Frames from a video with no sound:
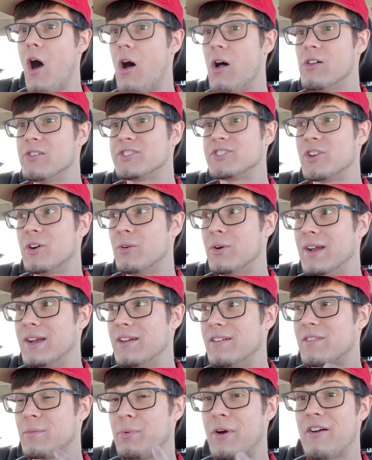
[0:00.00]
Also,
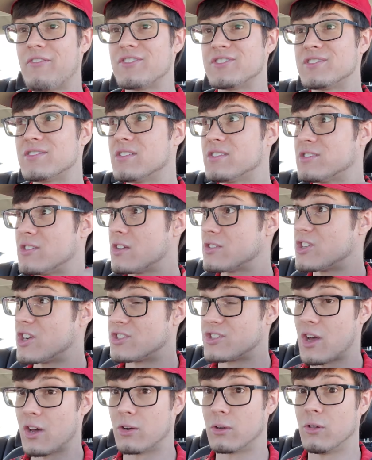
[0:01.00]
any of the preferences such
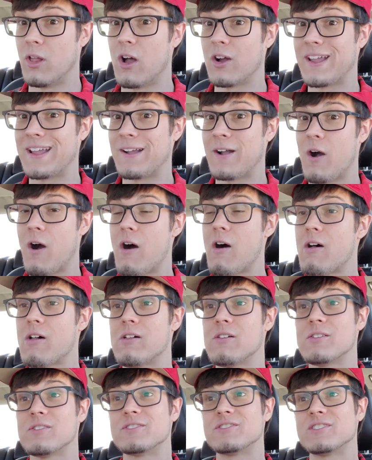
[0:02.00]
as auto-logging
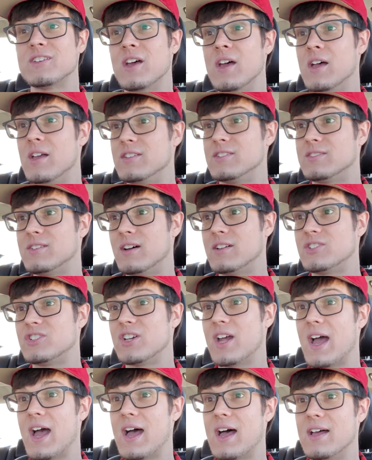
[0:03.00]
calls, such
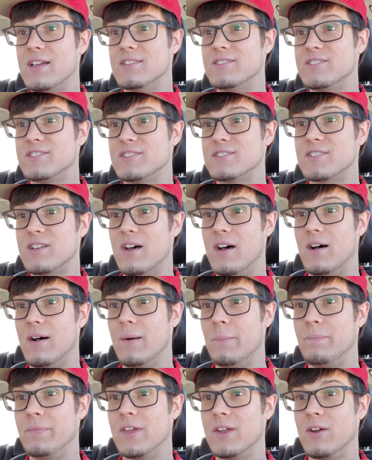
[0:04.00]
as,
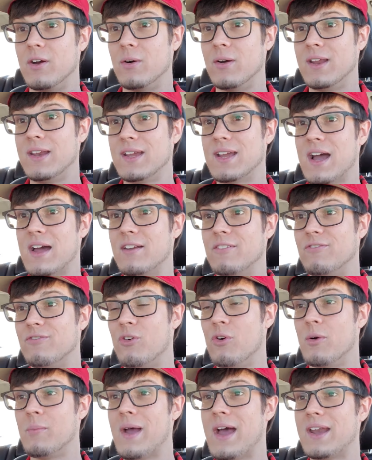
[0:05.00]
any kind of
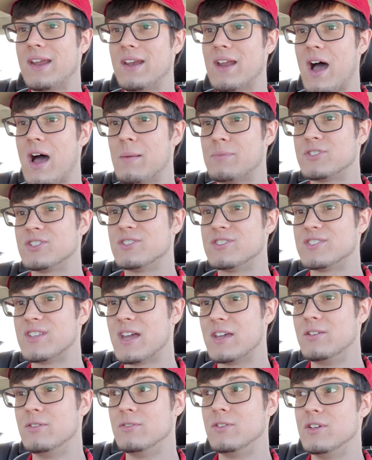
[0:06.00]
formatting options
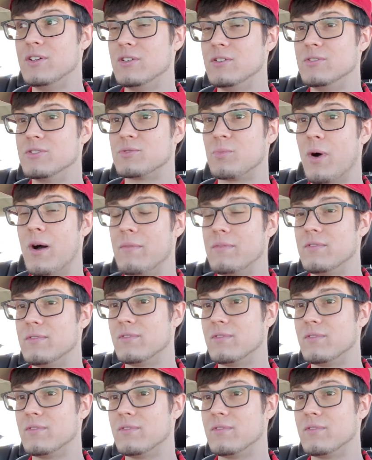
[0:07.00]
that you use, what